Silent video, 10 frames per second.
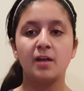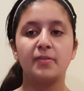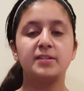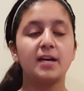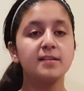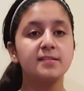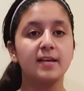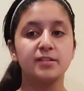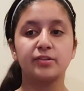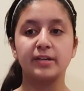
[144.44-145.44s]
the dust
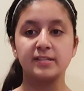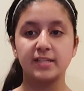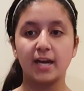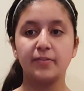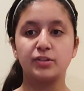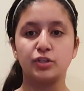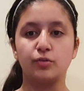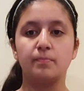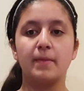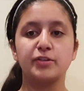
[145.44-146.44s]
sensor inside the
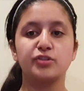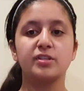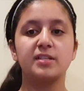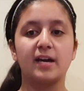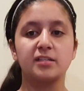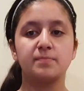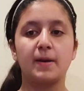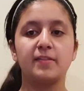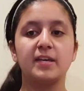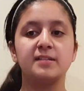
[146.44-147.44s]
tube measures the dust
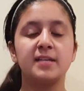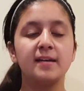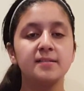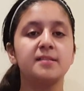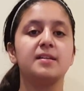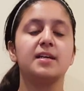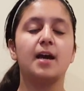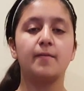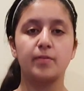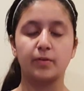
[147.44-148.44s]
by the intensity
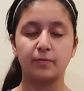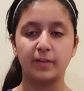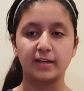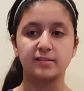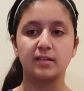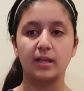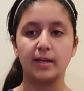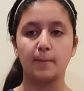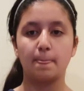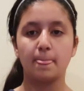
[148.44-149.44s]
of the reflected
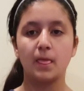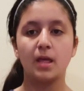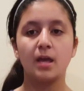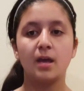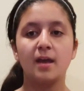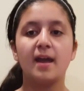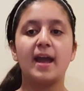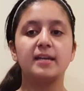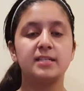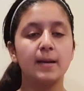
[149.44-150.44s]
light.
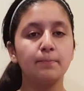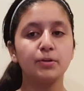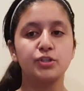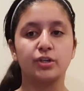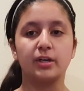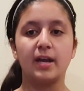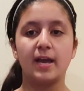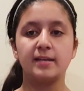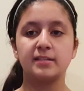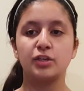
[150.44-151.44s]
A temperature
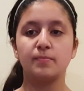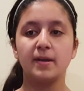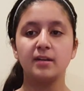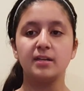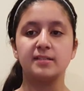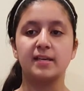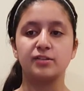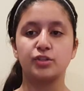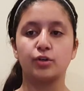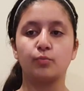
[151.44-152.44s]
and humidity
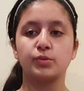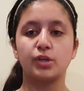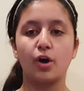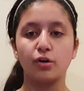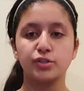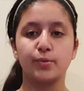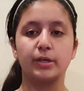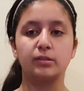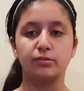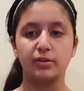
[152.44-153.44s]
sensor was also
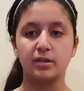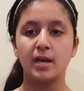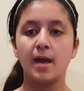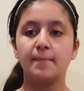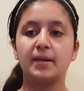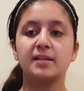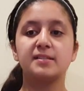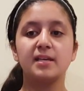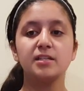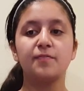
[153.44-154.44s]
included because
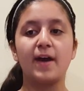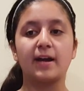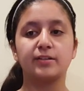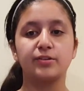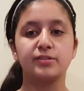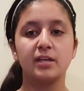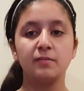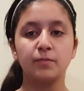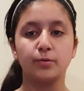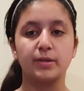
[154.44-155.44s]
these factors
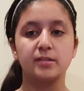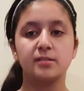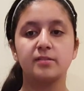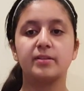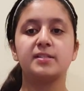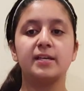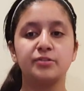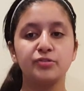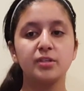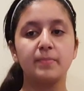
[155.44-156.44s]
influence the
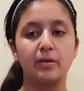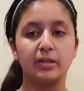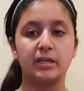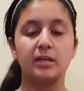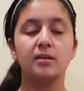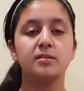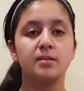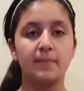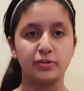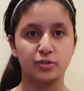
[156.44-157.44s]
sensor's ability
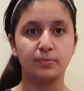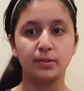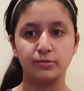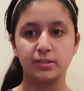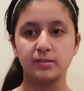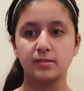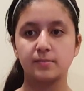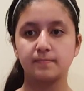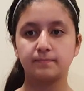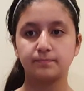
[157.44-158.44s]
to measure pollutants.